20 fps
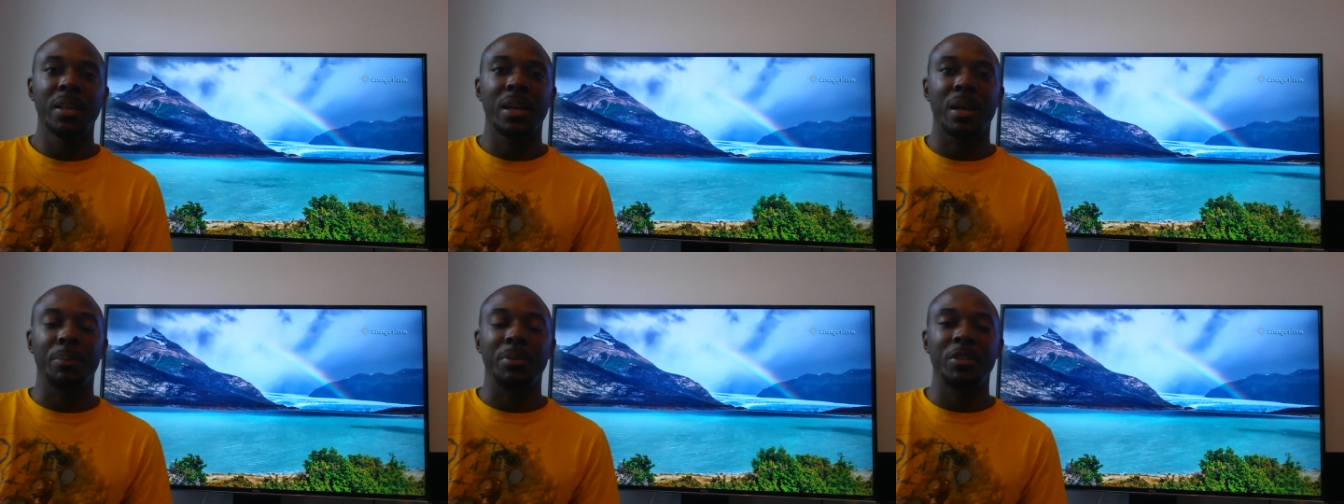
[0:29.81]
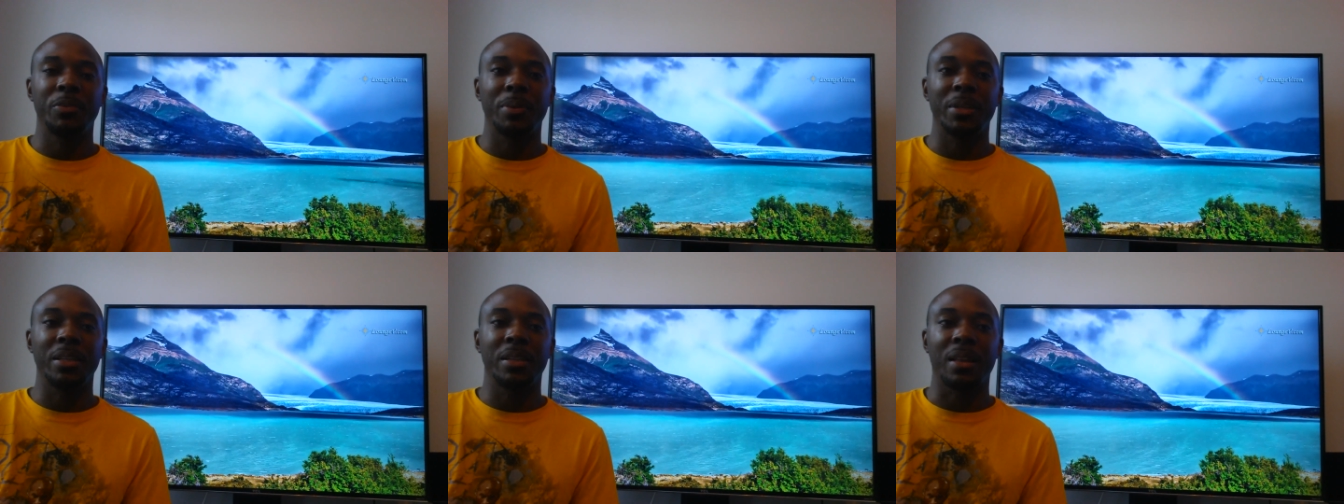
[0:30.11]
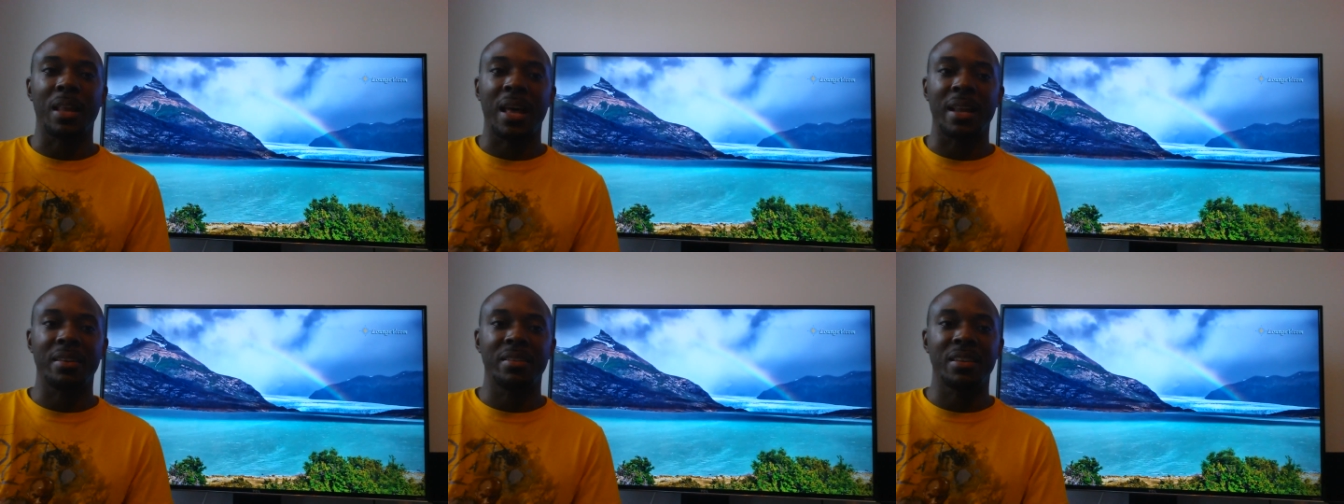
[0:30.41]
I be spending a
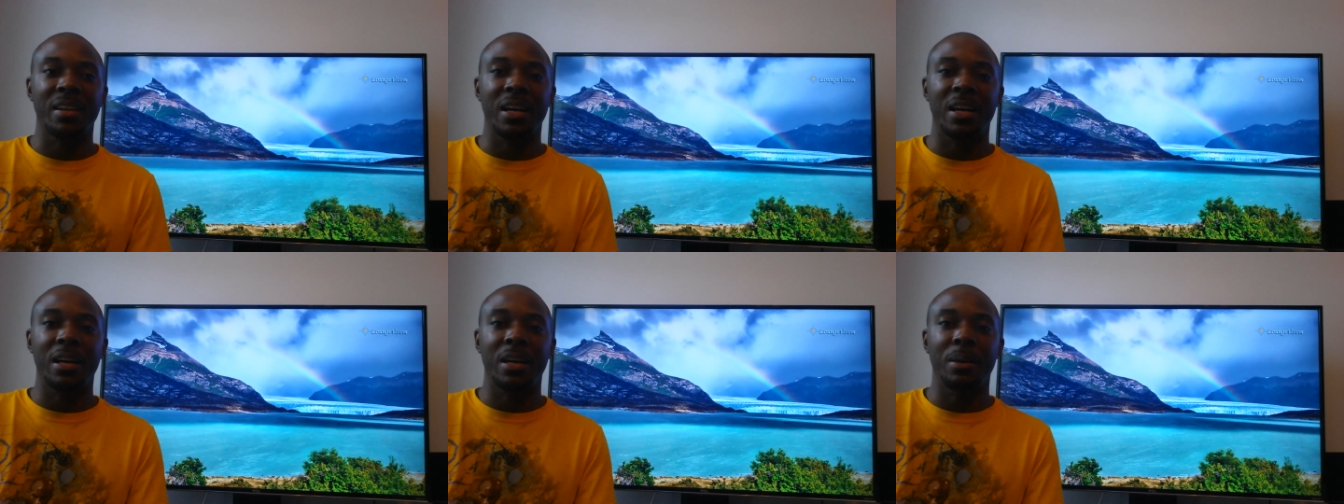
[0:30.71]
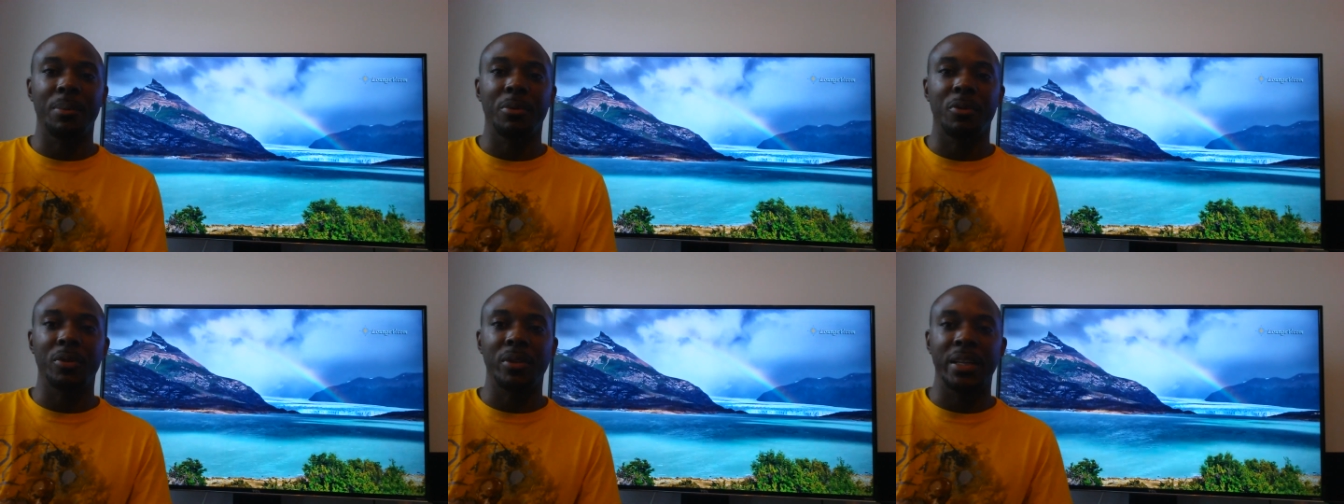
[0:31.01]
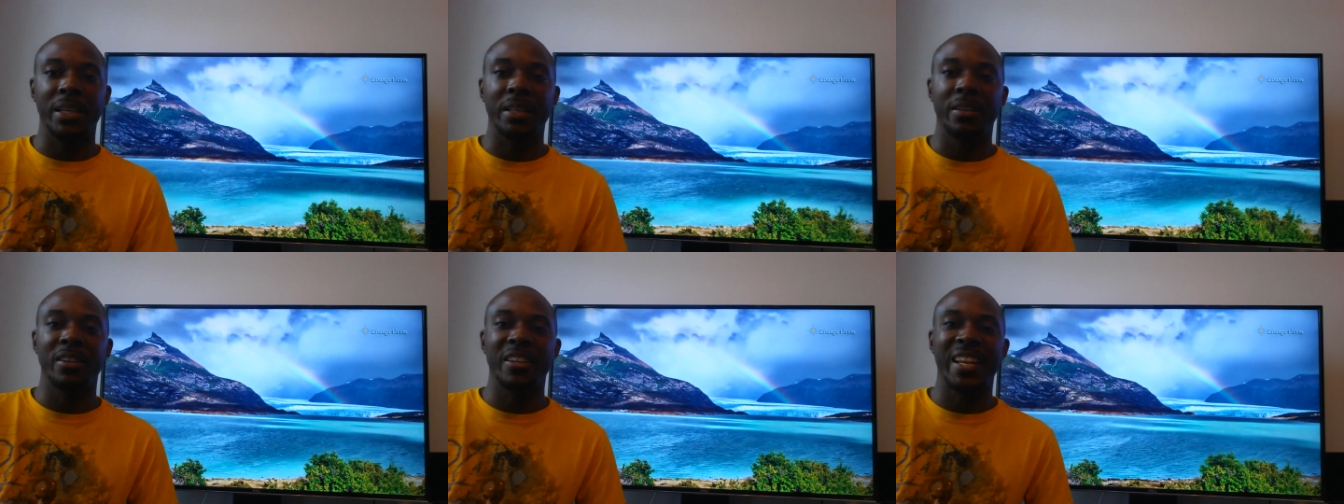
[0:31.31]
lot of time on
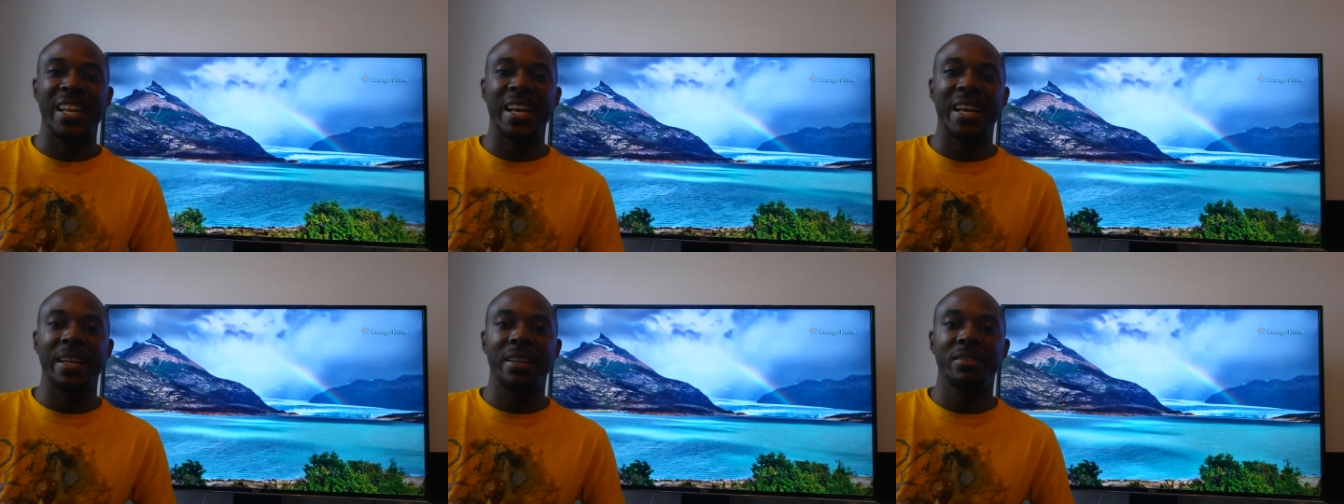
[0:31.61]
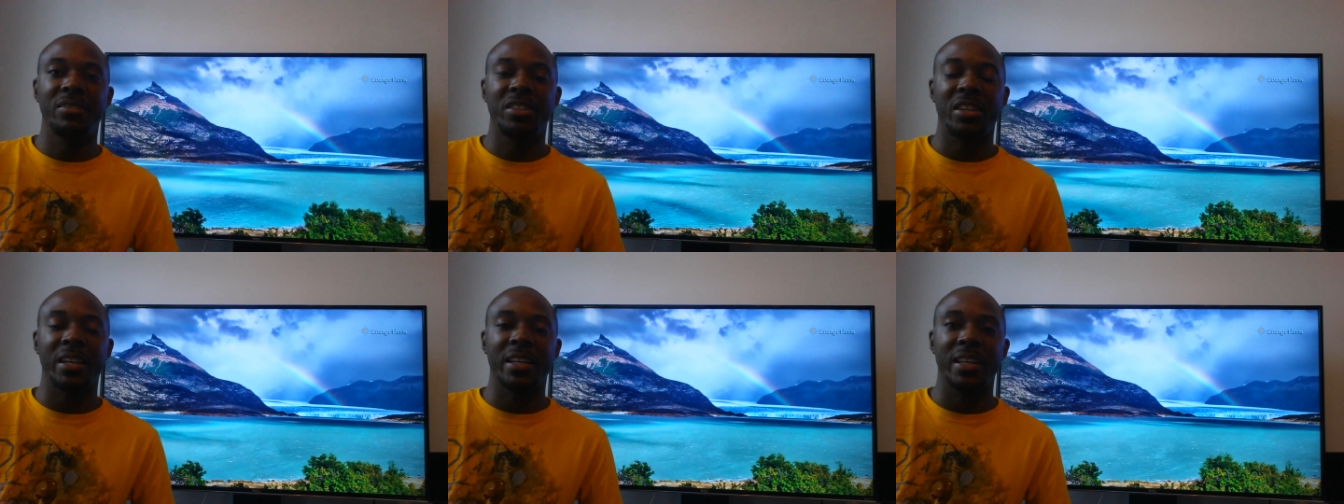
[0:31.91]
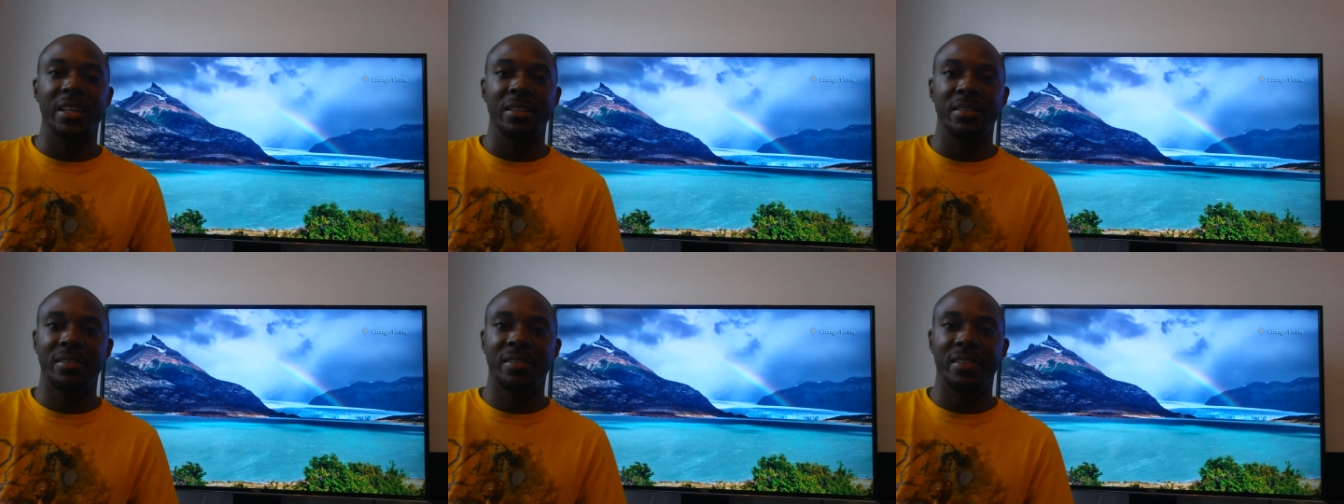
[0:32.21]
the internet
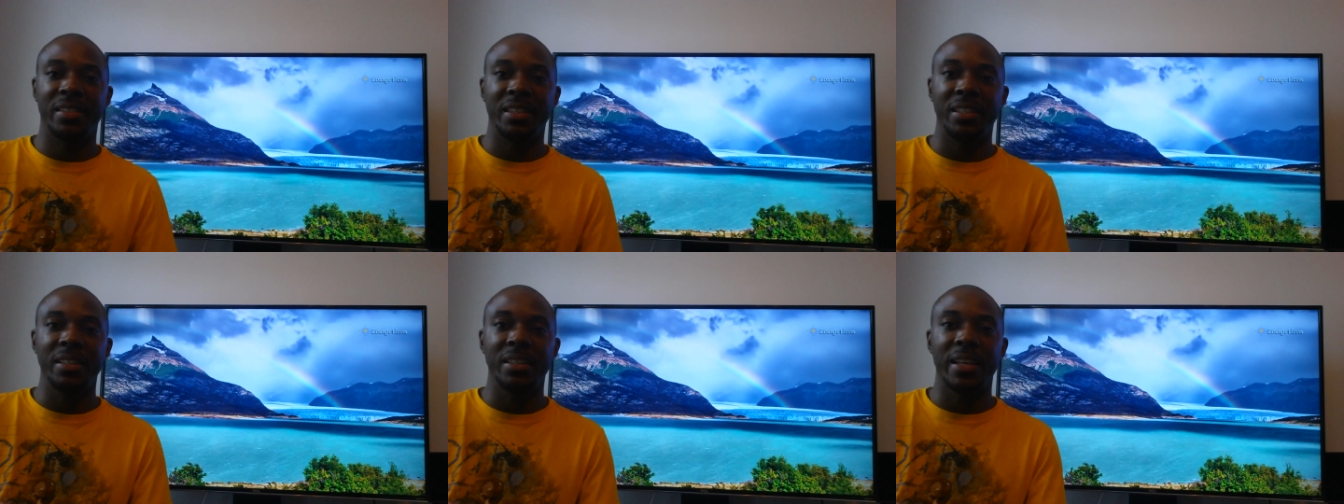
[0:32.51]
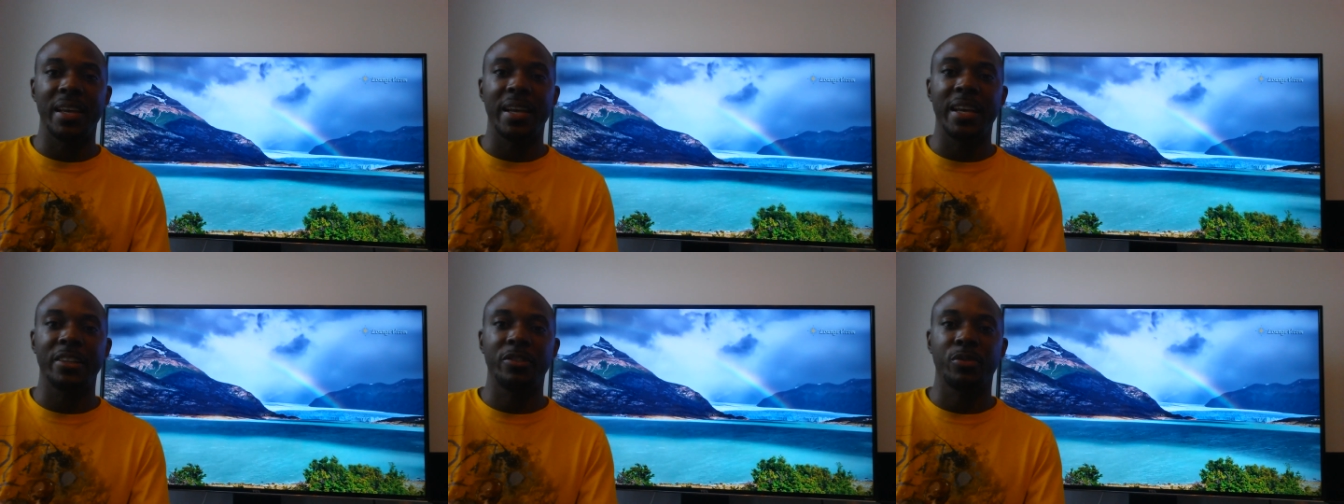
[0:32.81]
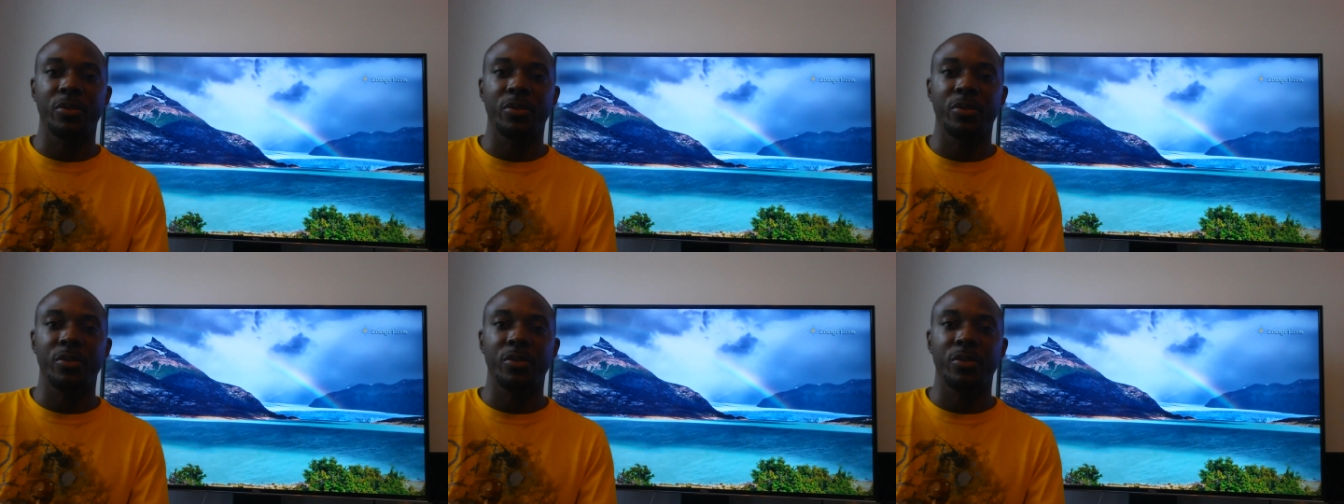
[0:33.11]
checking CNET,